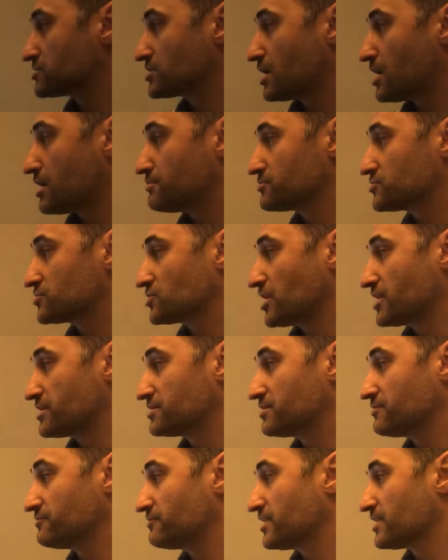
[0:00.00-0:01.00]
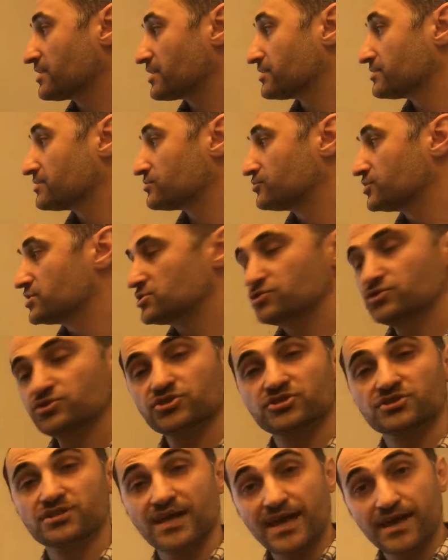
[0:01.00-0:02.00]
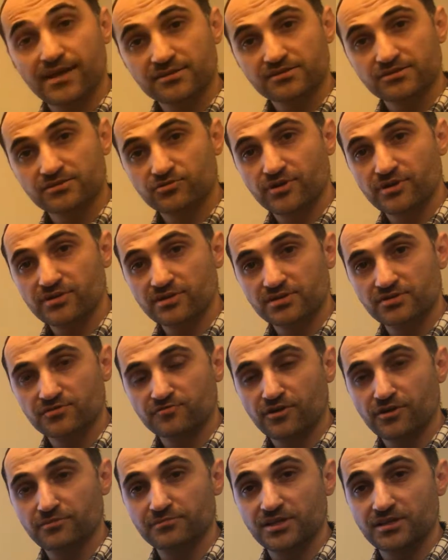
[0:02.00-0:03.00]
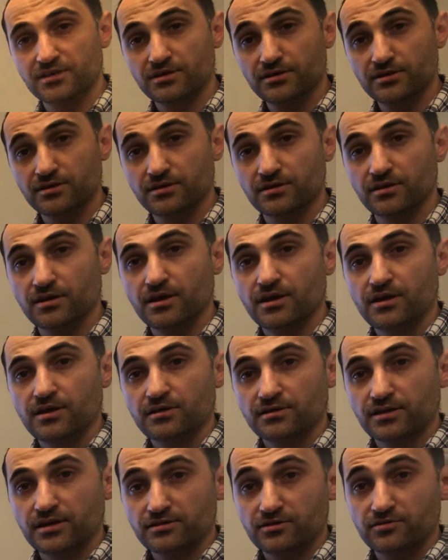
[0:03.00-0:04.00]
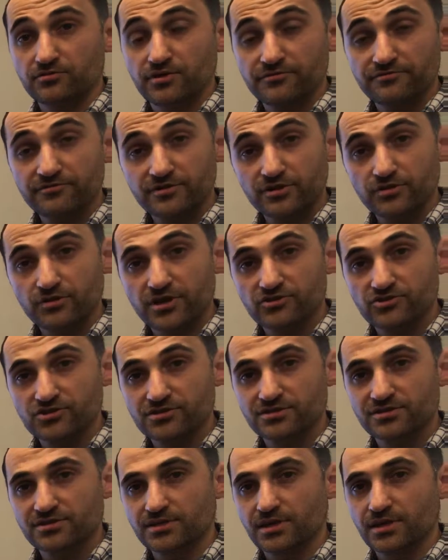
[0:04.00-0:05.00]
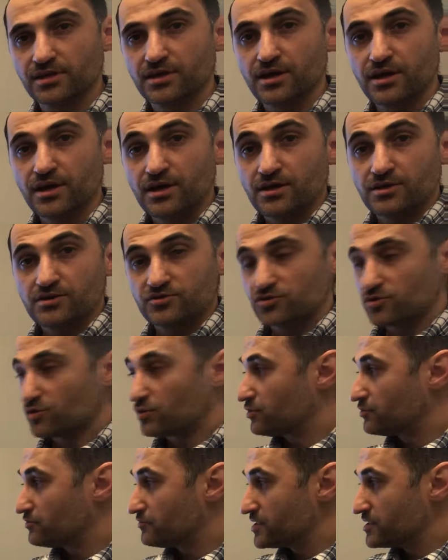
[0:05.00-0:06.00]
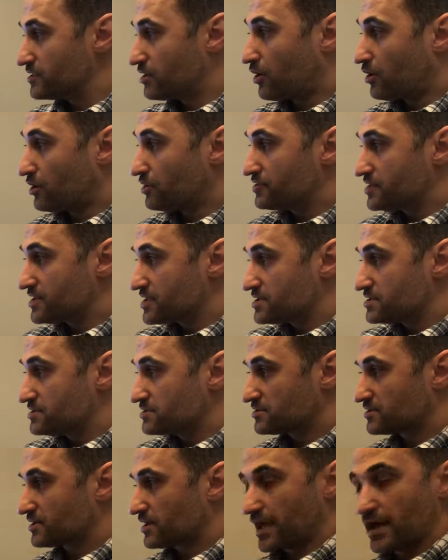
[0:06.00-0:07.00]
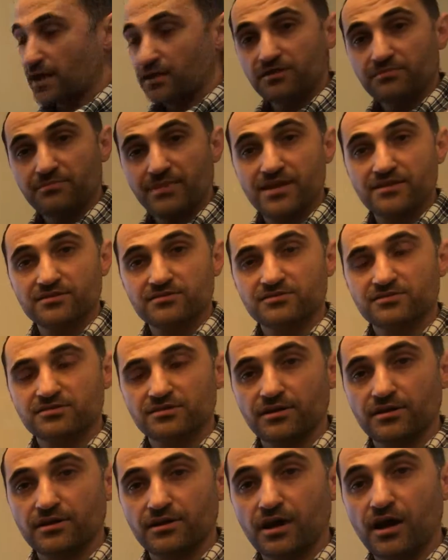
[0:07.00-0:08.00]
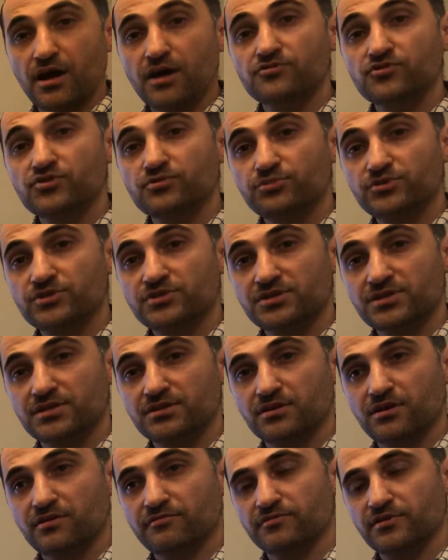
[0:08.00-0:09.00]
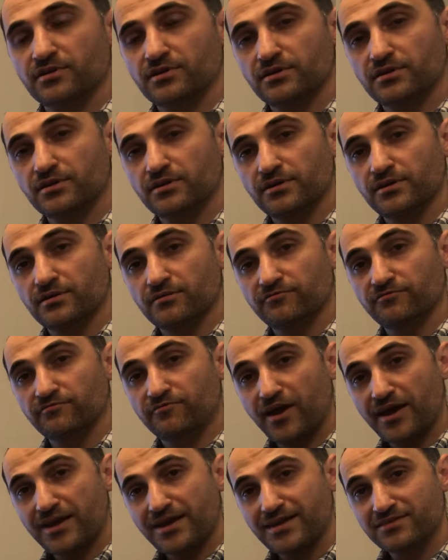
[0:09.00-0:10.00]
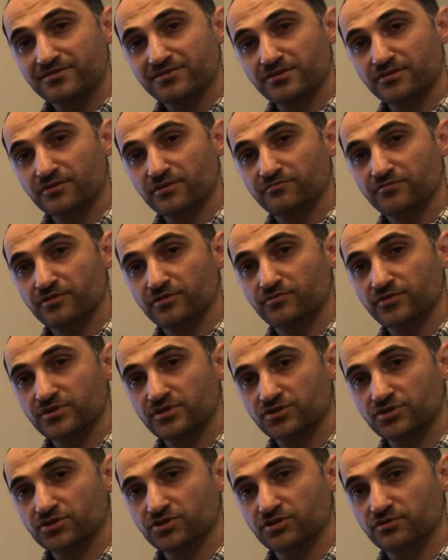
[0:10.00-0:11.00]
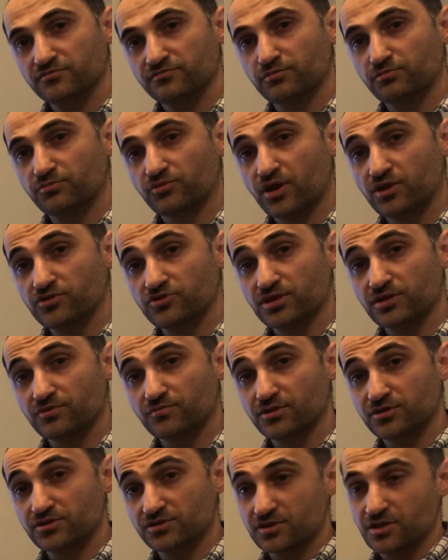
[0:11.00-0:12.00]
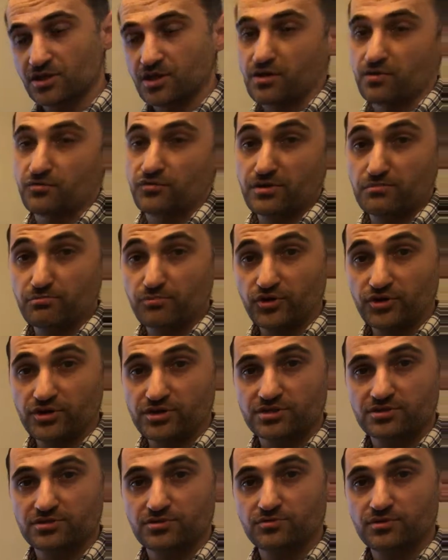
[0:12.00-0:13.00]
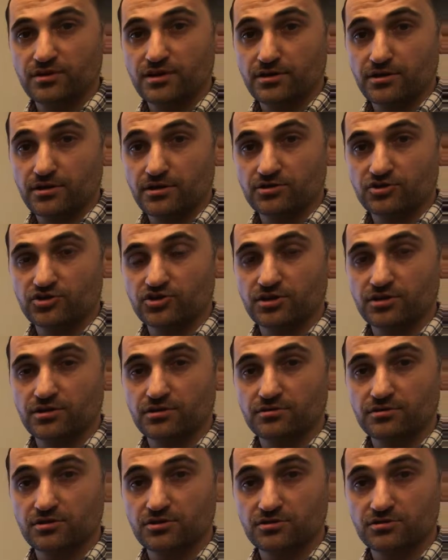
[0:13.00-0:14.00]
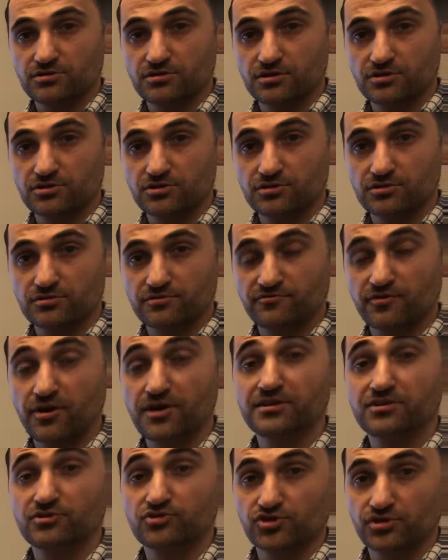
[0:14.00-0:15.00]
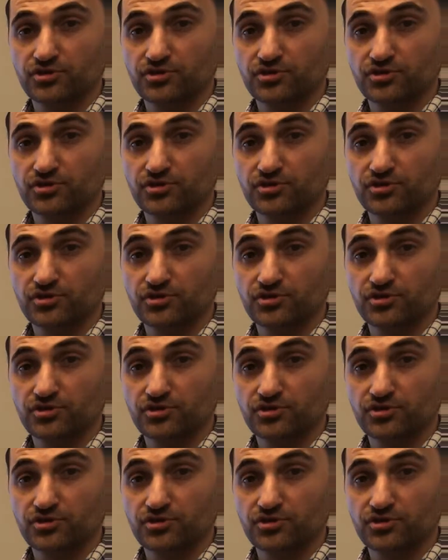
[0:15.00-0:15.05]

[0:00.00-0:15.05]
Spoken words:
some scientific and research tax credits from the Canada Revenue Agency. So with all these elements, 100% of the financing of the research of the project was reimbursed to the funding